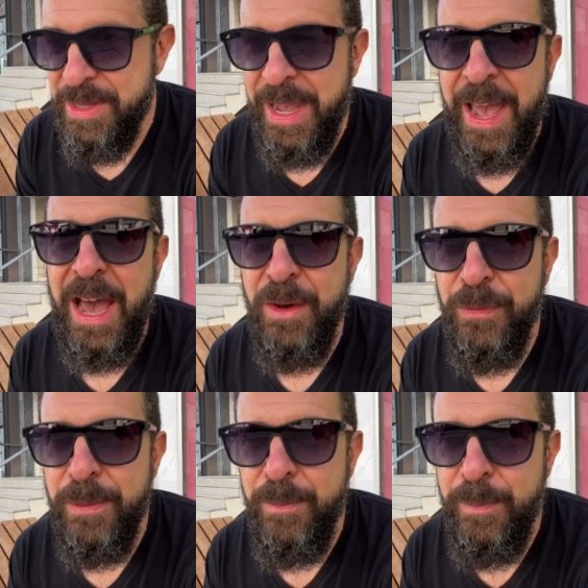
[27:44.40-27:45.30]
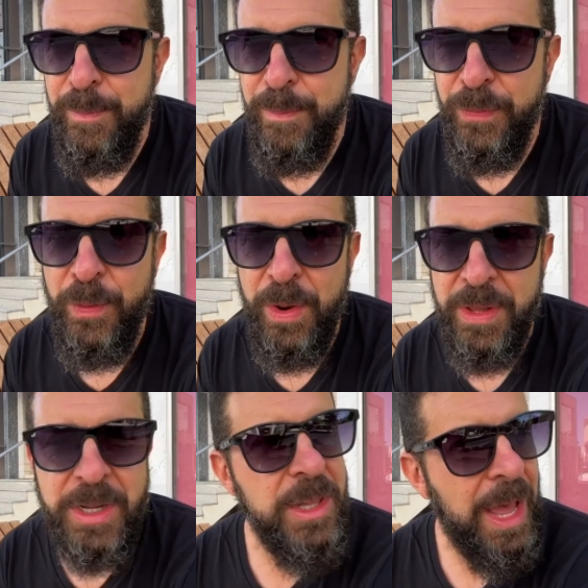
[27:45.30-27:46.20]
they have before the
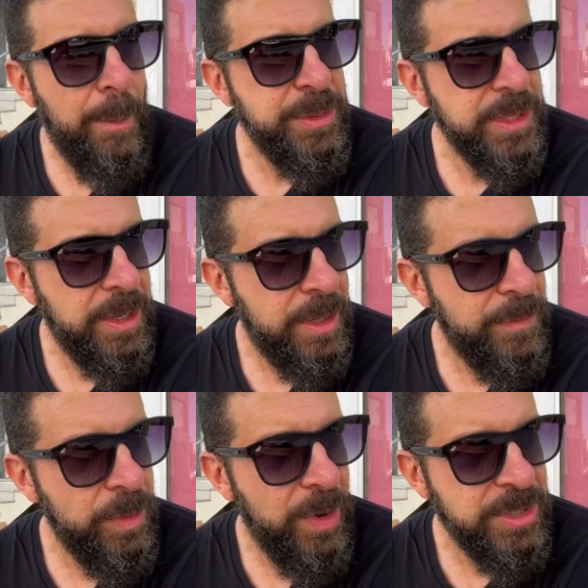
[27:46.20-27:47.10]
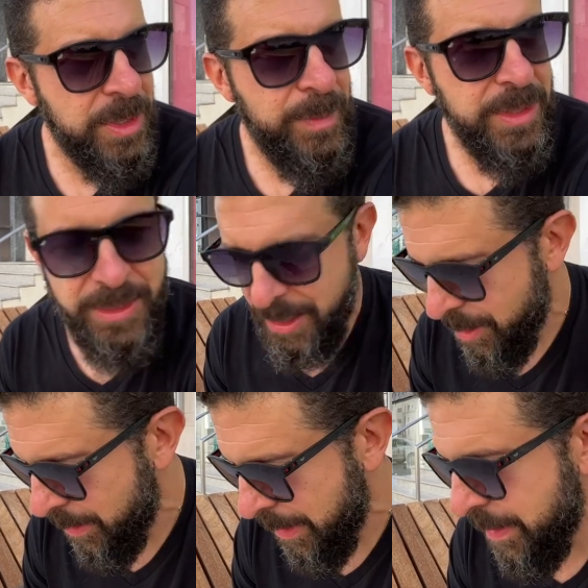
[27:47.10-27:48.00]
collapse of the Russian
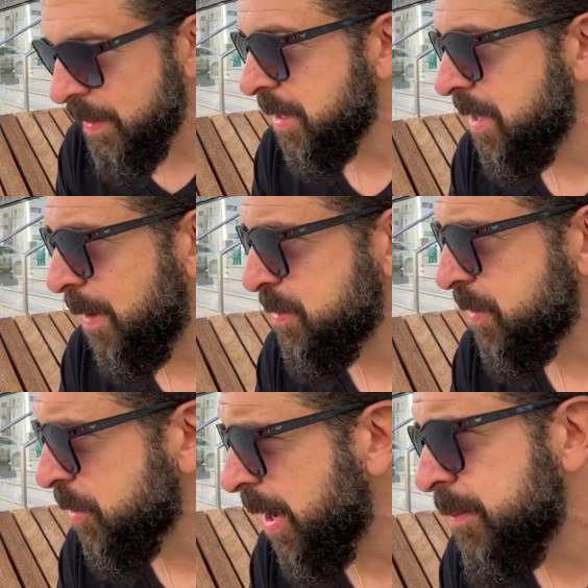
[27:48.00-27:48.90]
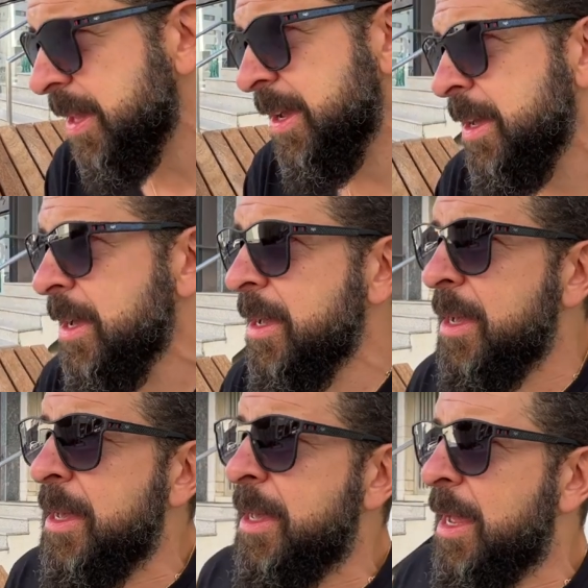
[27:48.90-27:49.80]
military, and then the collapse of the Kremlin,
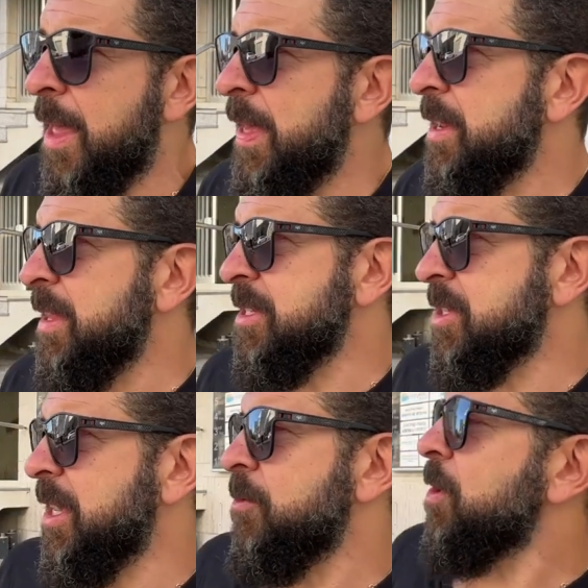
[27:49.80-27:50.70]
and then Zelensky